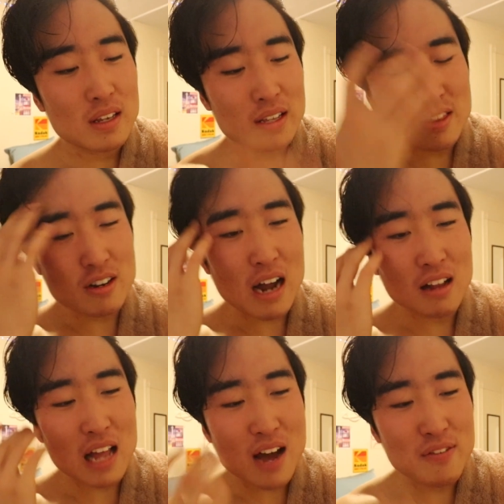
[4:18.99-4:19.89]
they're not
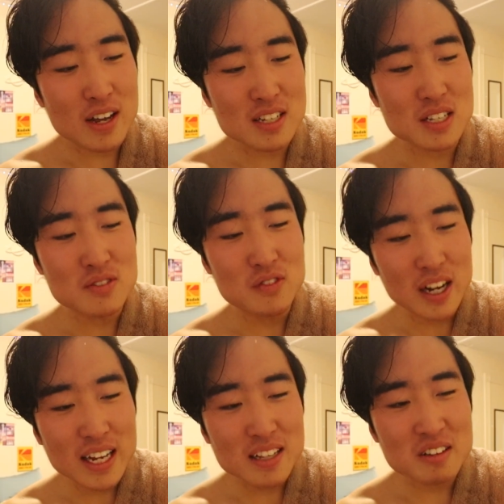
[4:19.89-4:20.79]
laughing because it's
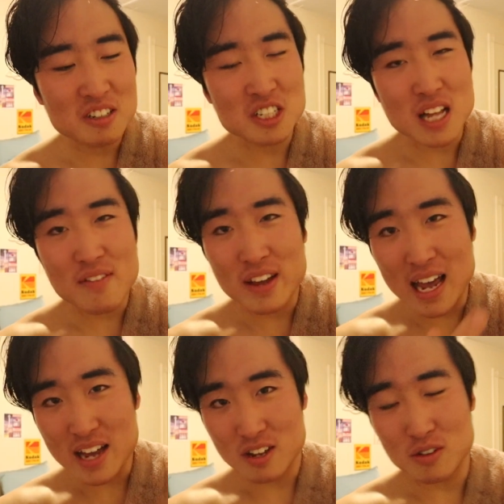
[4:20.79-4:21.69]
funny, they're just laughing
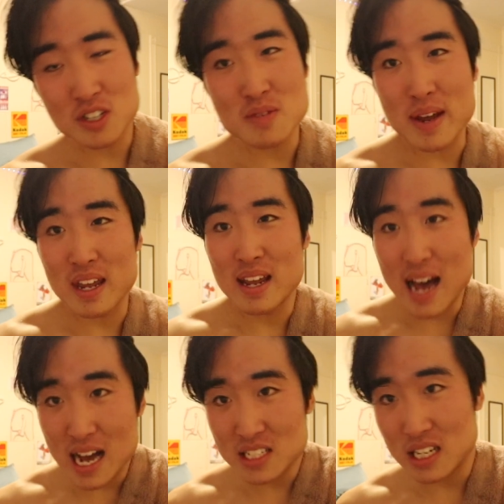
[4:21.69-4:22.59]
at you because you're making an
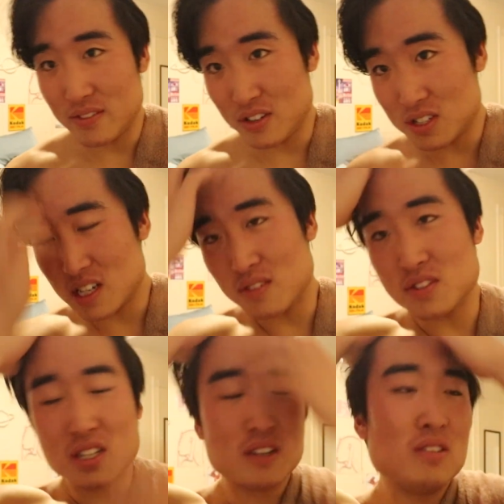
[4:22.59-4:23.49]
ass out of yourself.
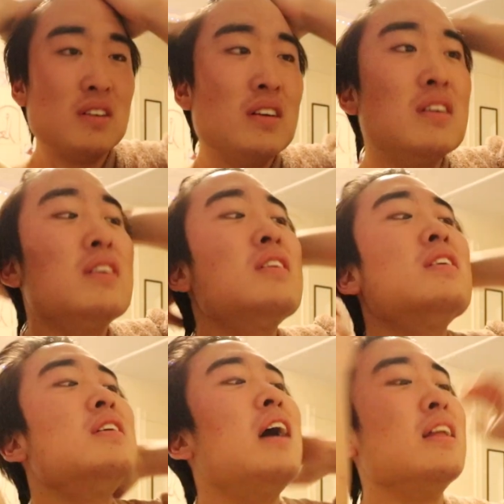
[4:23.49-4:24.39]
So
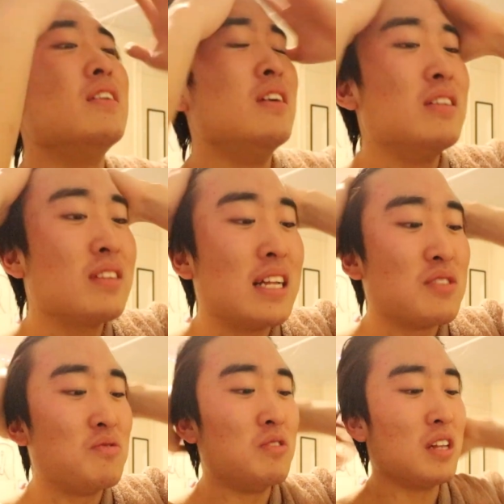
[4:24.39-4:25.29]
I don't know, I don't think that's
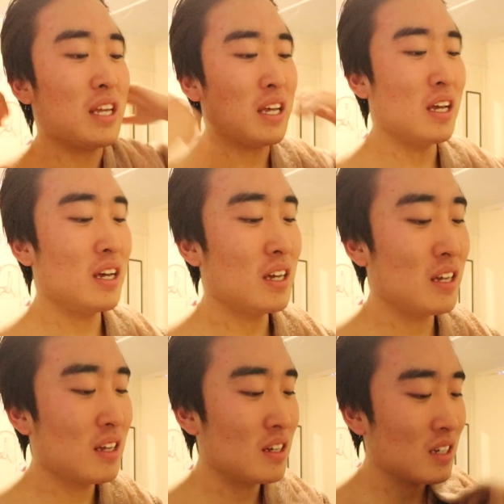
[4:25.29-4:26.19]
really,
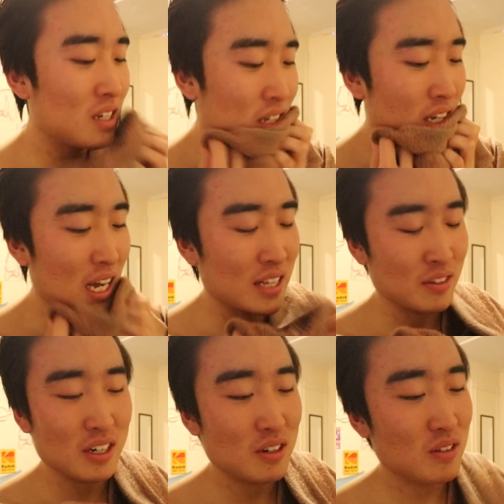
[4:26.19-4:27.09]
I don't
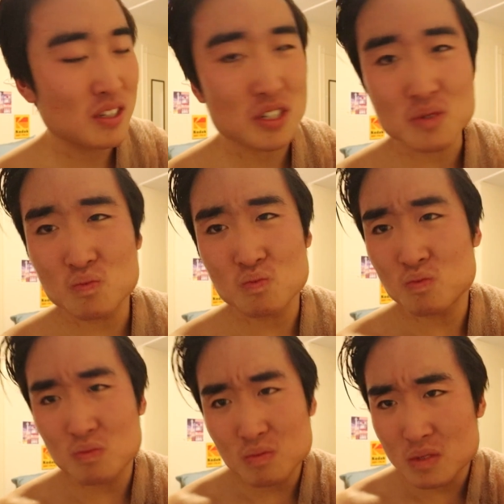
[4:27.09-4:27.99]
know, it's just
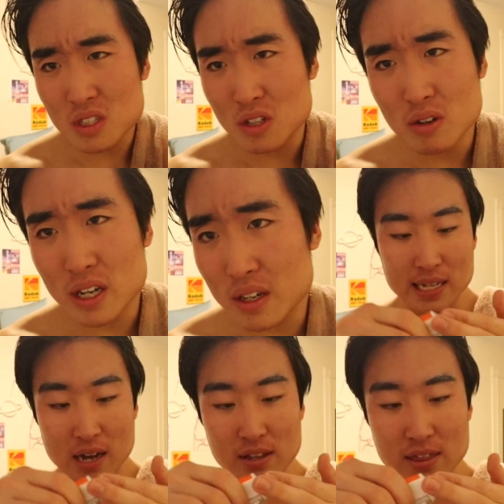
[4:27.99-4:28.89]
to annoying.
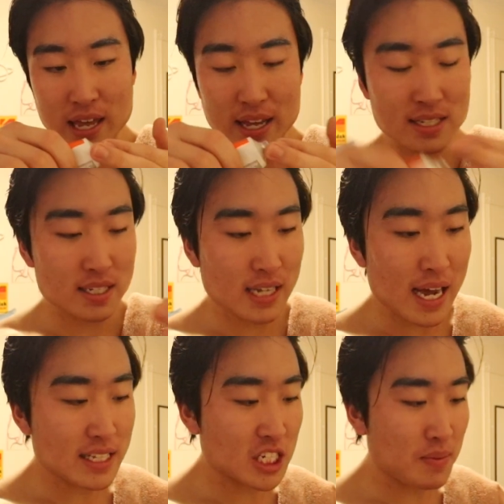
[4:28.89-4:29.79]
Now the thing is, this guy
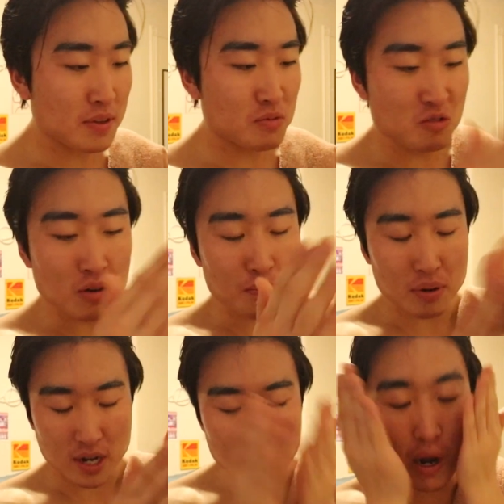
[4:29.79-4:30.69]
has actually been doing
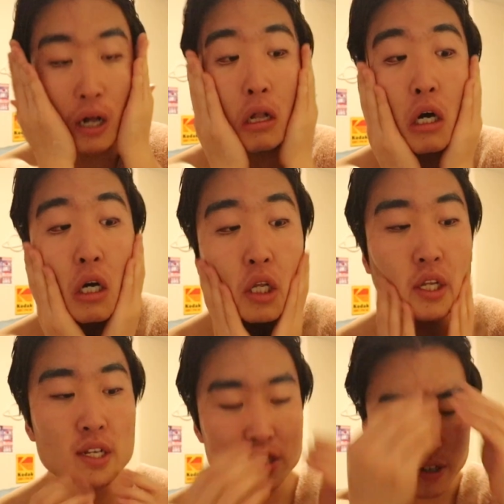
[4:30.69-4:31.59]
pretty well on
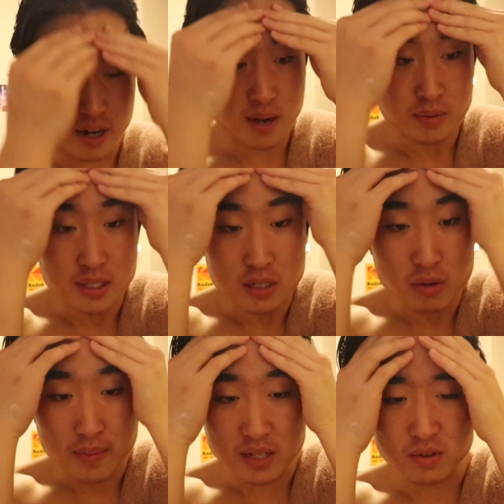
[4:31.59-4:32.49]
Instagram because that's
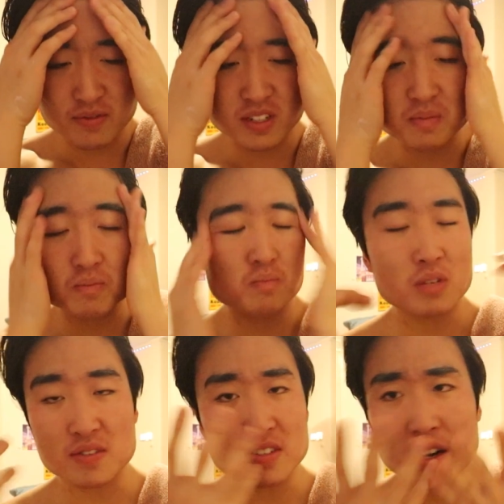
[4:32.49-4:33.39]
where he makes most of his,
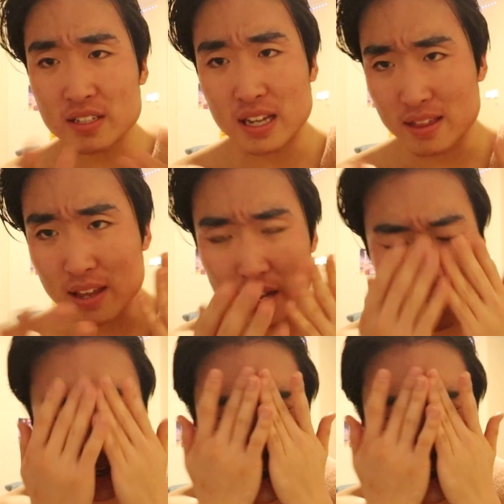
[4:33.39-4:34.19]
most of his content, I think.